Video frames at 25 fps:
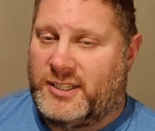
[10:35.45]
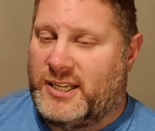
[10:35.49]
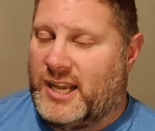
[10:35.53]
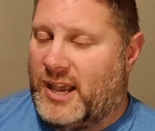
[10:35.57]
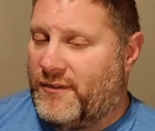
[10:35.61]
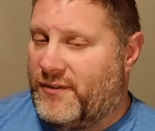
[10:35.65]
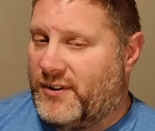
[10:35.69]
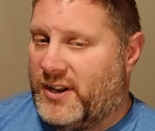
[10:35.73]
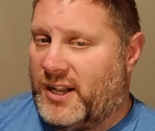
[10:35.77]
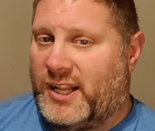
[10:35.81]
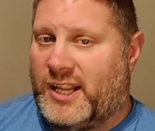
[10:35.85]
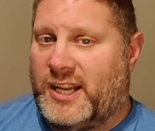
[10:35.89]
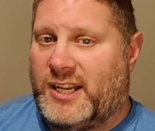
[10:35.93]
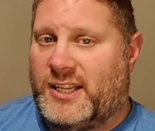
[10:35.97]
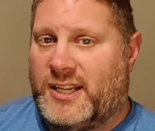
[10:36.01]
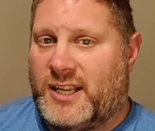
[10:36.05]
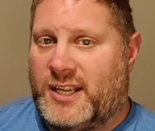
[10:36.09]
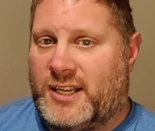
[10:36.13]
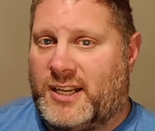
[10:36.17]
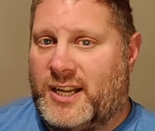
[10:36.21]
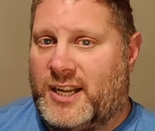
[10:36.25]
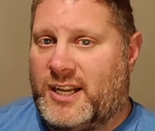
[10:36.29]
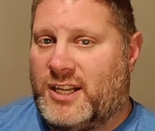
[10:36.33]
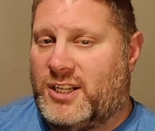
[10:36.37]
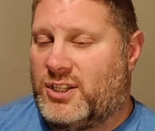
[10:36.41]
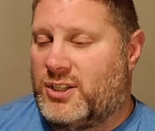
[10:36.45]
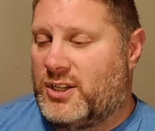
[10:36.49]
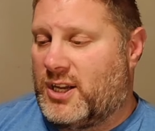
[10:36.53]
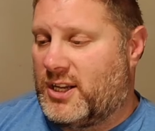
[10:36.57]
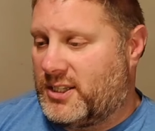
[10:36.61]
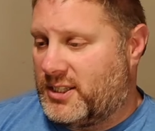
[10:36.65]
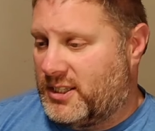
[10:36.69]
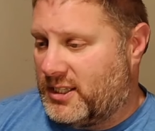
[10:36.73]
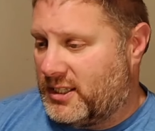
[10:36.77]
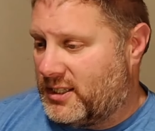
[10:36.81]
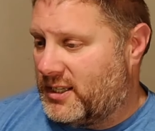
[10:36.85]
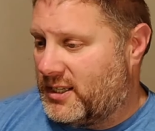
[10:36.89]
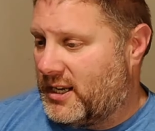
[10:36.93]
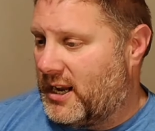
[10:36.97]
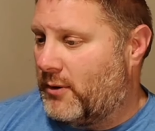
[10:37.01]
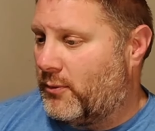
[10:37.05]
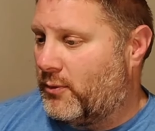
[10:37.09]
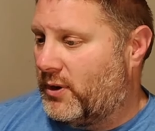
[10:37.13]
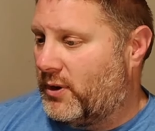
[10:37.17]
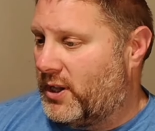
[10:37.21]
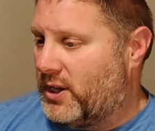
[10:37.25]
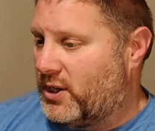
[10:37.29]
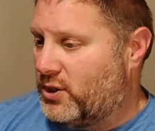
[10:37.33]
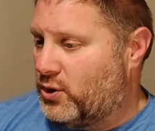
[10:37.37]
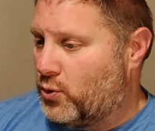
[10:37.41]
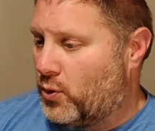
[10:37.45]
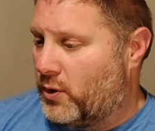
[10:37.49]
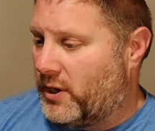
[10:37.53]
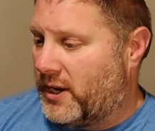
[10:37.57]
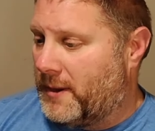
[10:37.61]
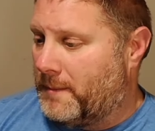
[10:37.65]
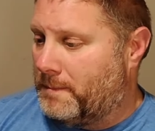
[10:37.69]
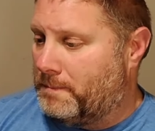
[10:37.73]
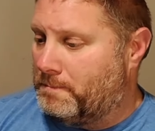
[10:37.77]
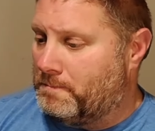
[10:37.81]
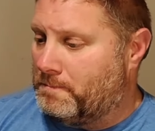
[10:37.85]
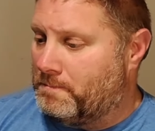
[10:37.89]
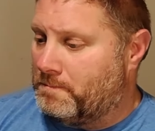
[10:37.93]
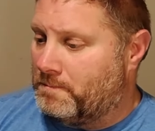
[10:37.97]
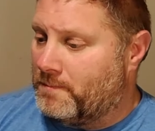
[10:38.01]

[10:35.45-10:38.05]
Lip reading: definitely did it justice. I really enjoyed it.